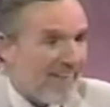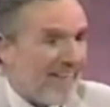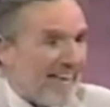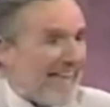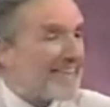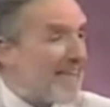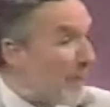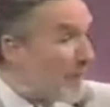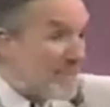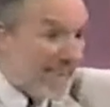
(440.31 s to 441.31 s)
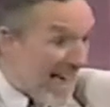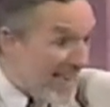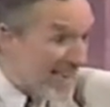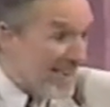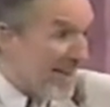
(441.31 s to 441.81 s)
E.T. was the
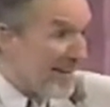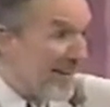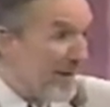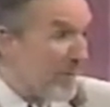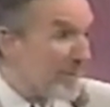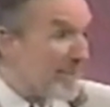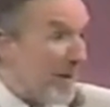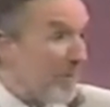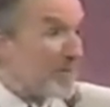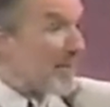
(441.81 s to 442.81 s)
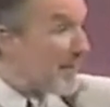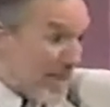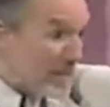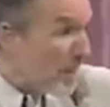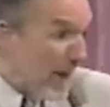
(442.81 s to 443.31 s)
alien. He was the
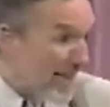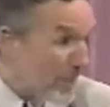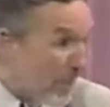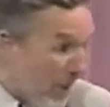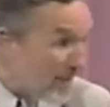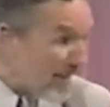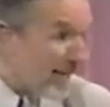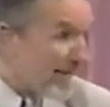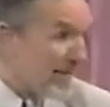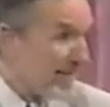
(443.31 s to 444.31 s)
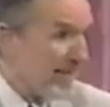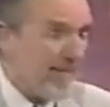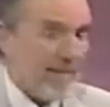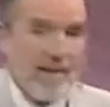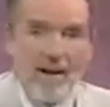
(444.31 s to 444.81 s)
displaced person.
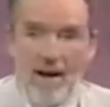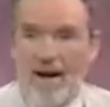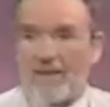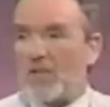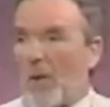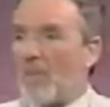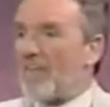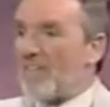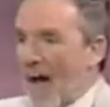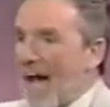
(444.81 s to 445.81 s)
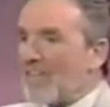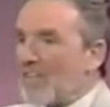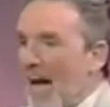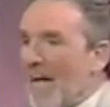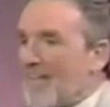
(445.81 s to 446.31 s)
So the divine
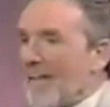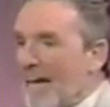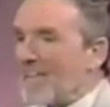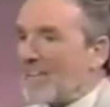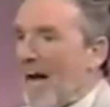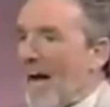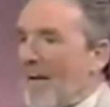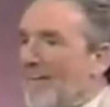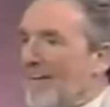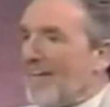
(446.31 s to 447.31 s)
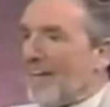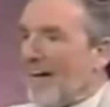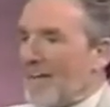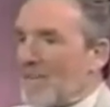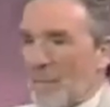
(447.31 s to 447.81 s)
child in exile,
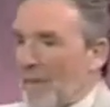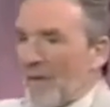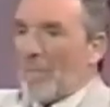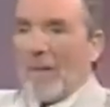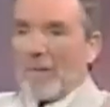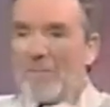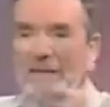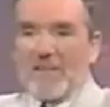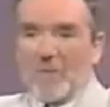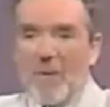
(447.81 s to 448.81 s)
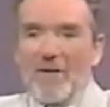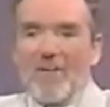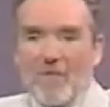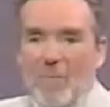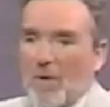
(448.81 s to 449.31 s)
Spielberg made this
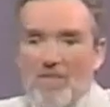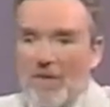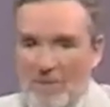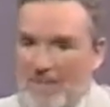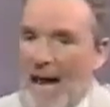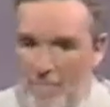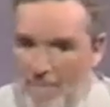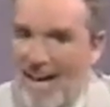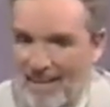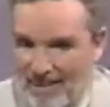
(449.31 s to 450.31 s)
wonderful movie with that myth.